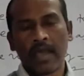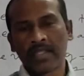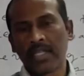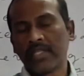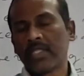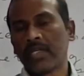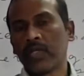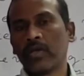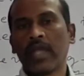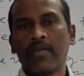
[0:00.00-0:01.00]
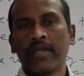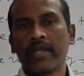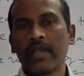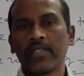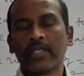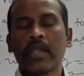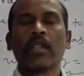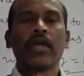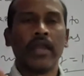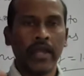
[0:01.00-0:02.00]
acceleration due to gravity taken as
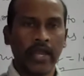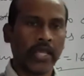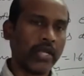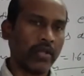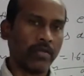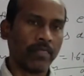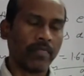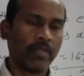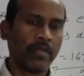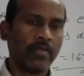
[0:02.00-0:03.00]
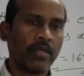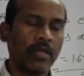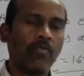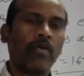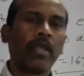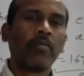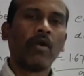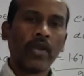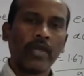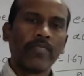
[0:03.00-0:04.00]
here negative. For a
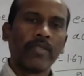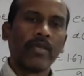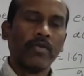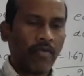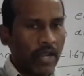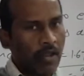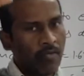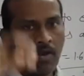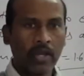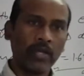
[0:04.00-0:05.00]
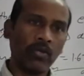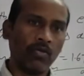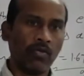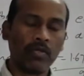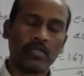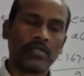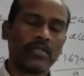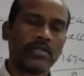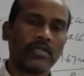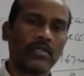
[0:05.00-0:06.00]
body freely falling
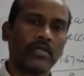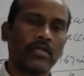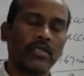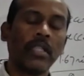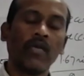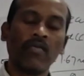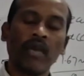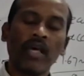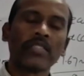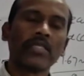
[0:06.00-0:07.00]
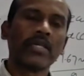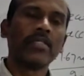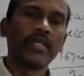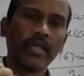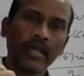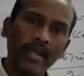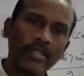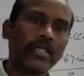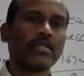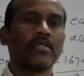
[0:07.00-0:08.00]
downwards, the velocity is
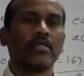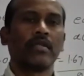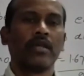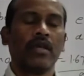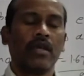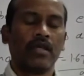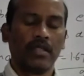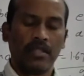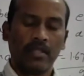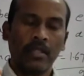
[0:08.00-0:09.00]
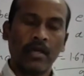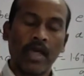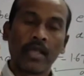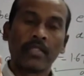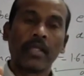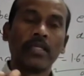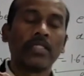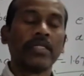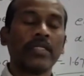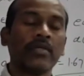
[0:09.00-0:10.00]
increases, the
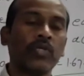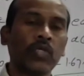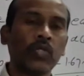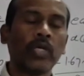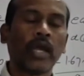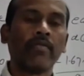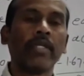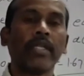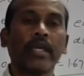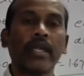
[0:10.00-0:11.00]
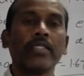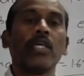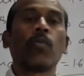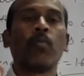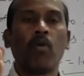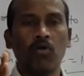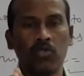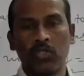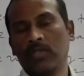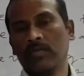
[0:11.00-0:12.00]
acceleration due to gravity taken as a
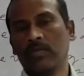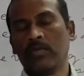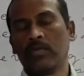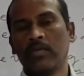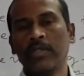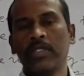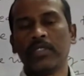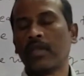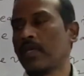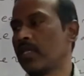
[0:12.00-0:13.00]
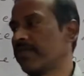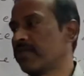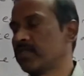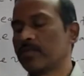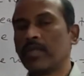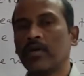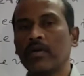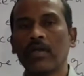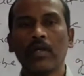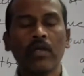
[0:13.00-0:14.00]
positive. These are information of the